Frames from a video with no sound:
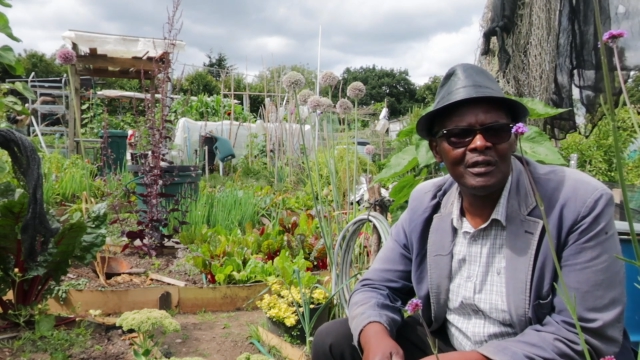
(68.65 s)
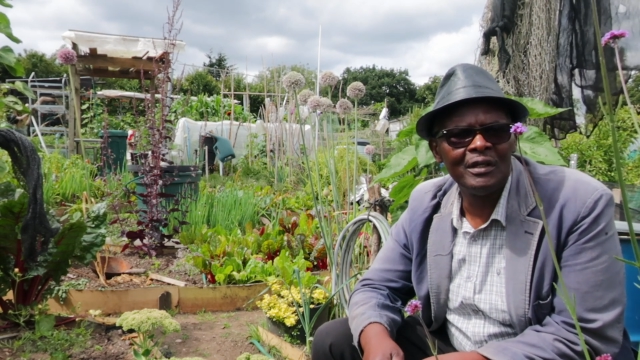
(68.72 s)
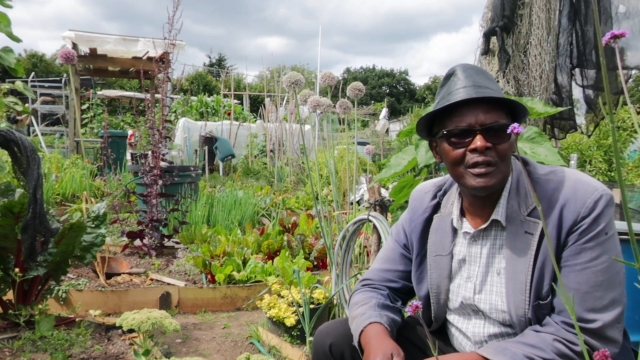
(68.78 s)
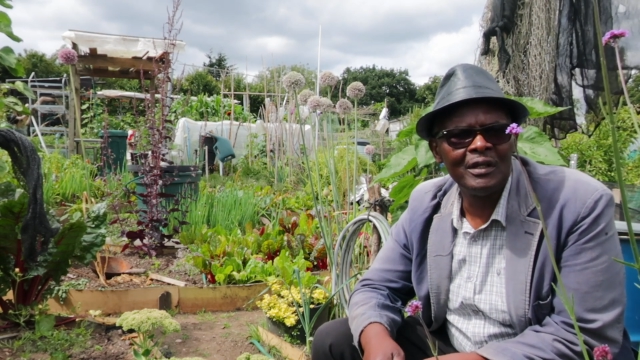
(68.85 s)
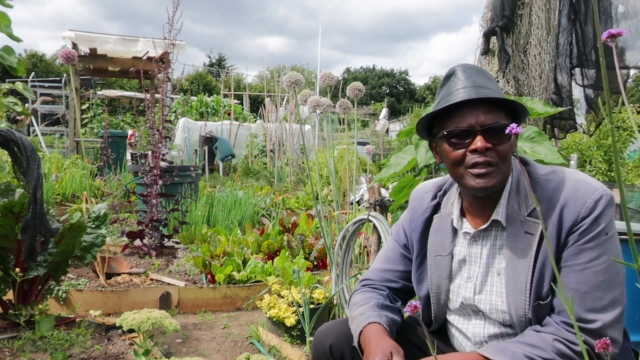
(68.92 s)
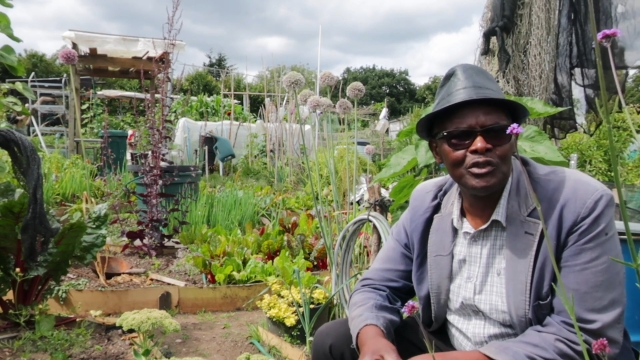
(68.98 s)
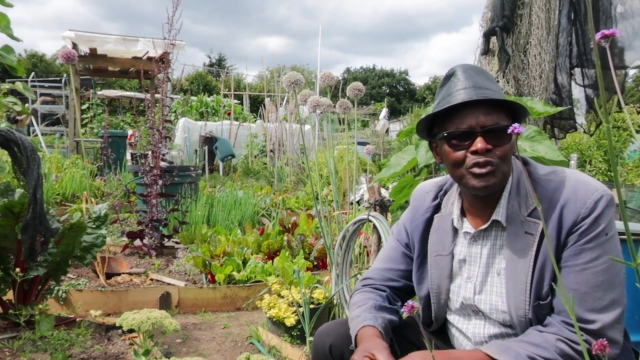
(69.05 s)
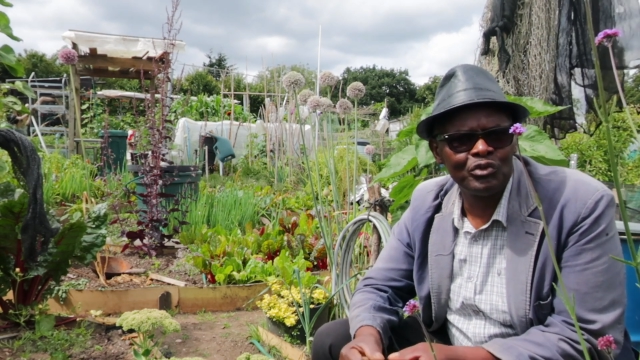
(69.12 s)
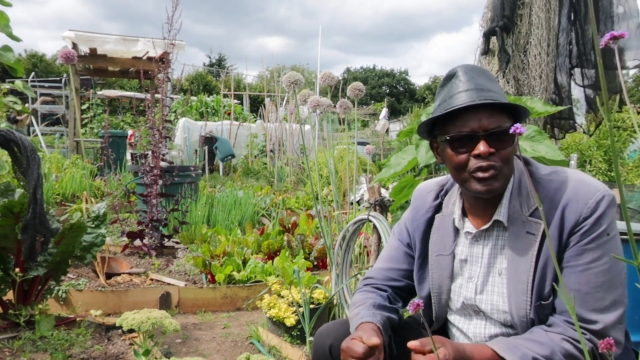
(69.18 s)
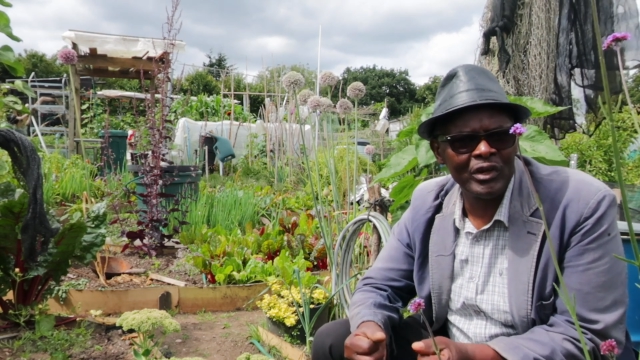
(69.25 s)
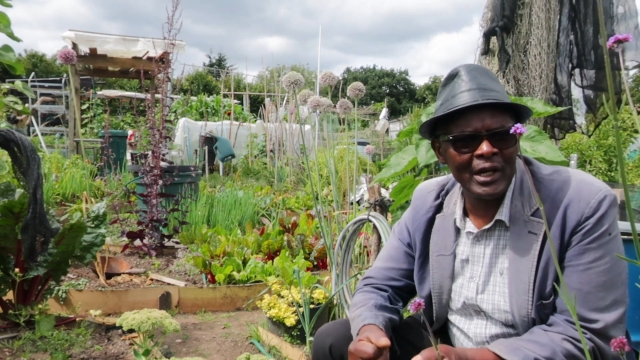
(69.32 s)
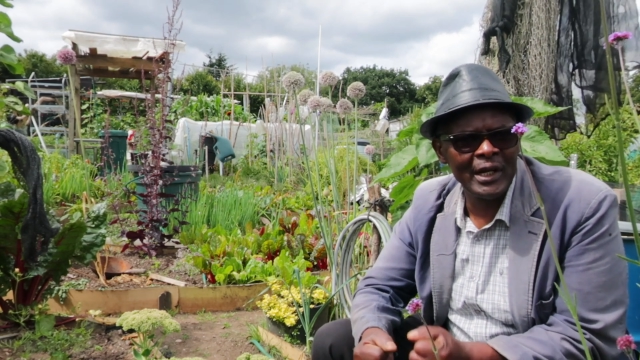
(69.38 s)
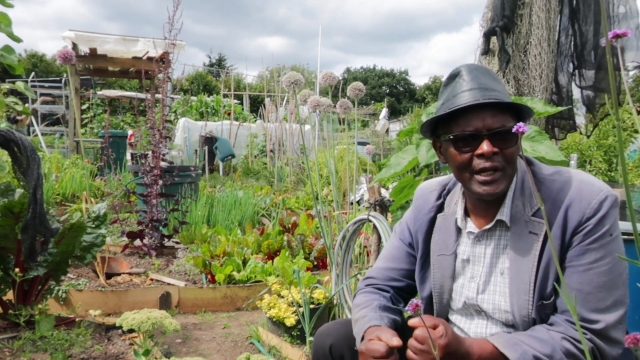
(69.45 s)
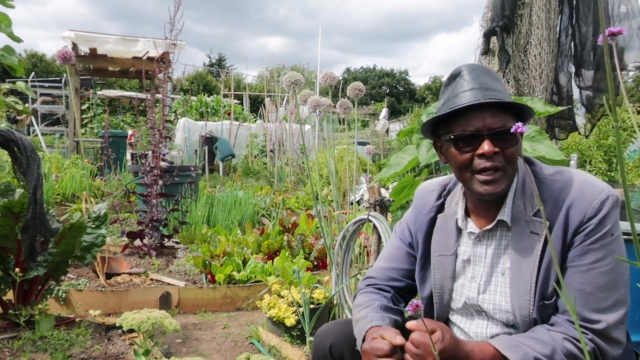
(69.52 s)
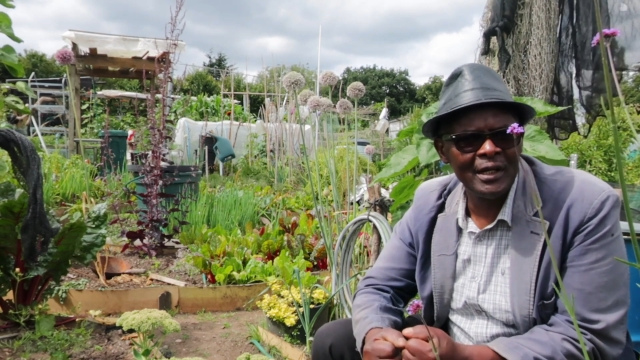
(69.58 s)
they're
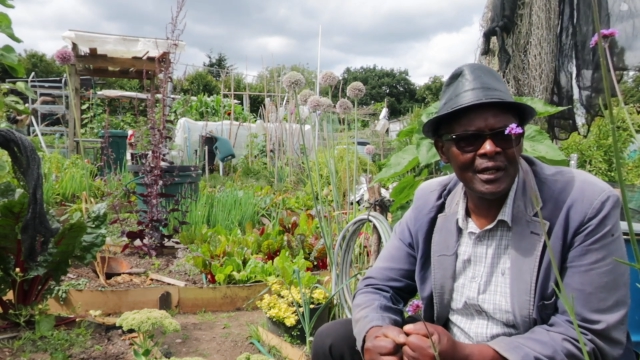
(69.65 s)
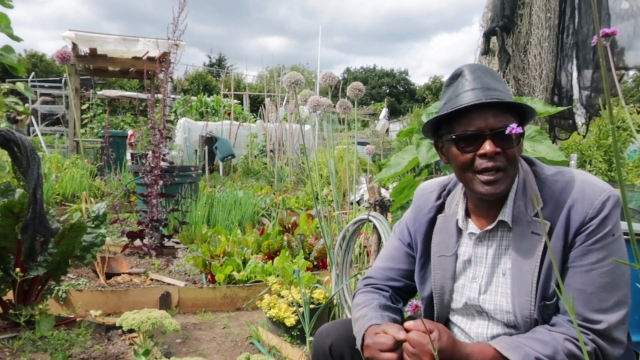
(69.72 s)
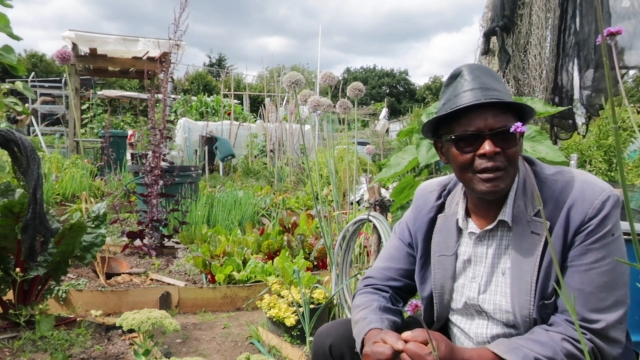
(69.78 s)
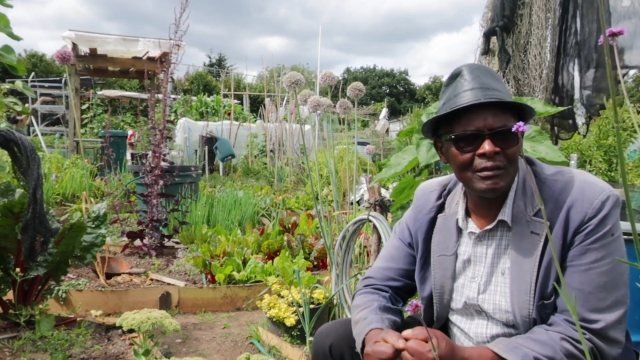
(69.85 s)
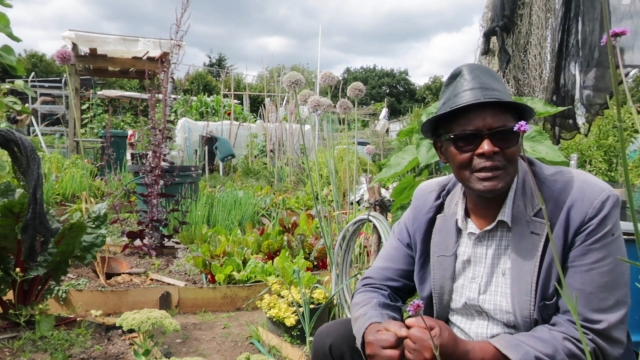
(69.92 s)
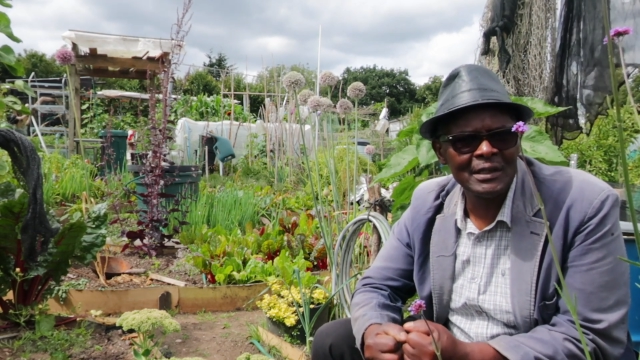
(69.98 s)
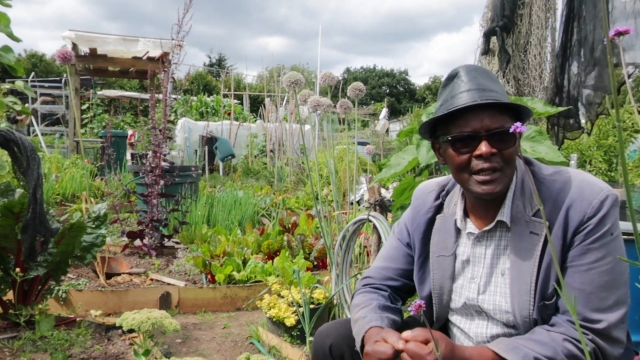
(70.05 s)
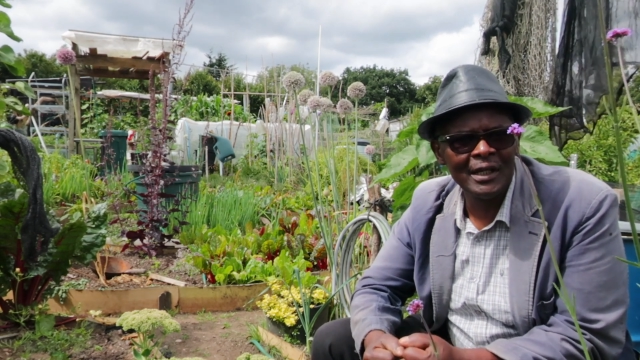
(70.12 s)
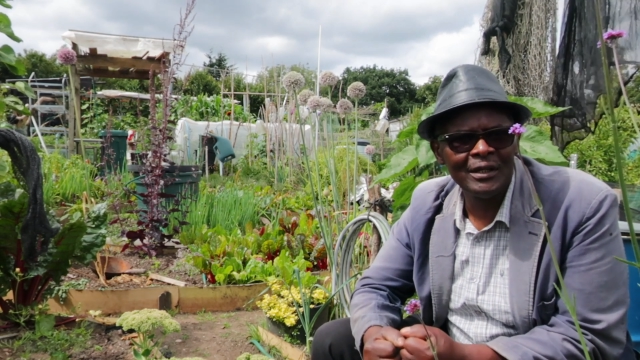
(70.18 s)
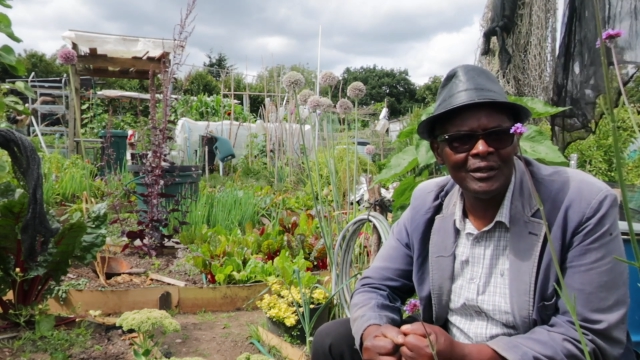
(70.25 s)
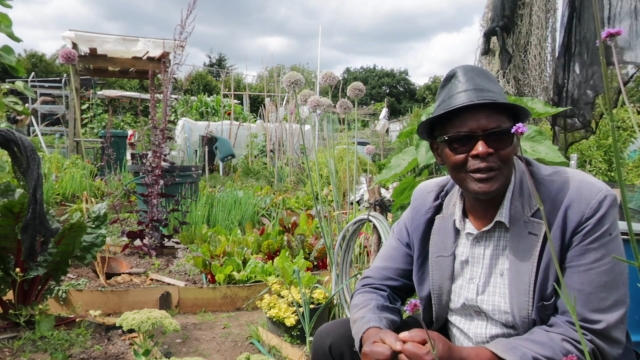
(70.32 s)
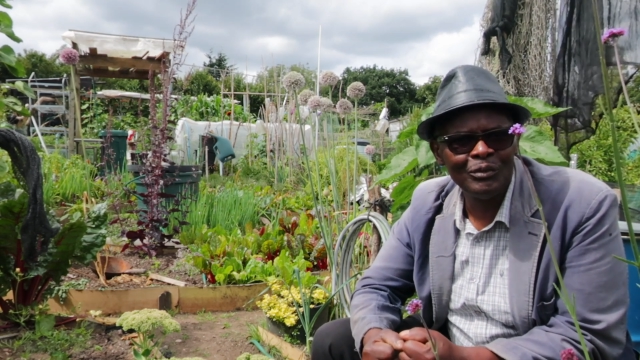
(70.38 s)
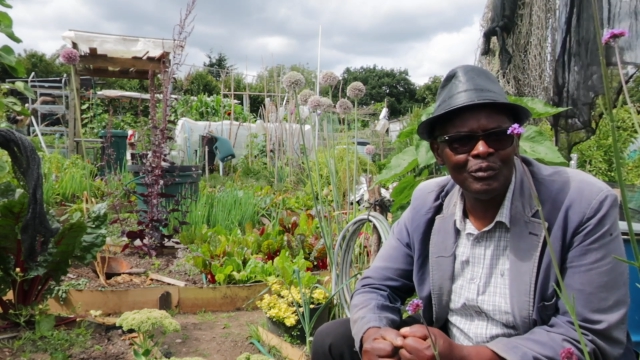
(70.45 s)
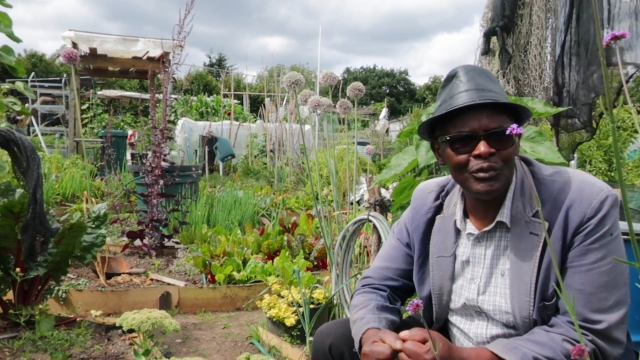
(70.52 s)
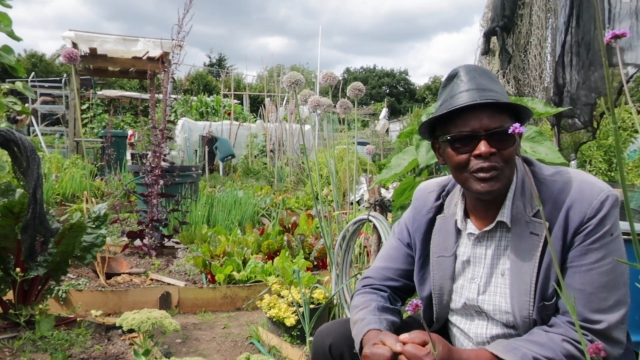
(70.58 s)
drilling outside
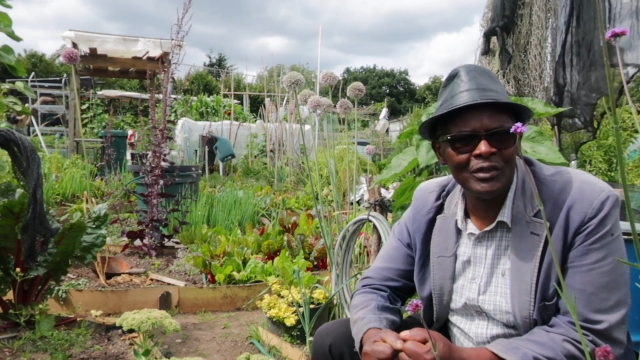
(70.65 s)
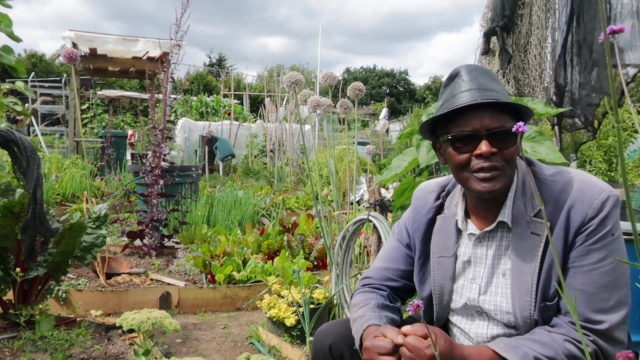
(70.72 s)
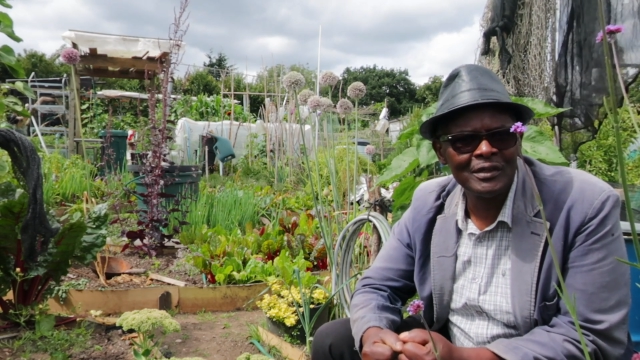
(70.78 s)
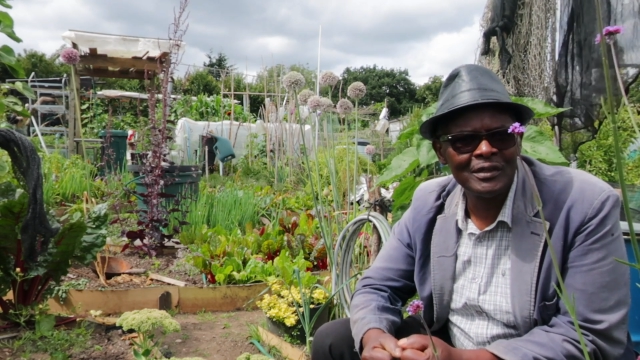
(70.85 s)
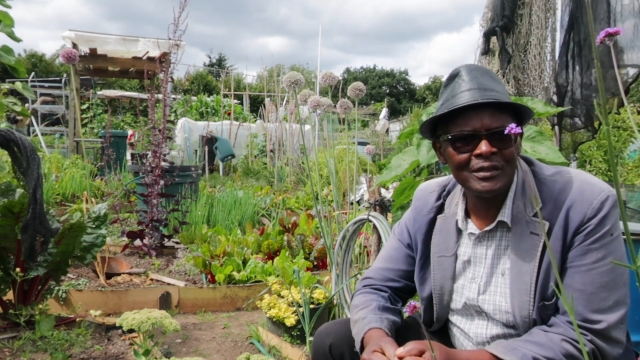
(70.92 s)
on the walls,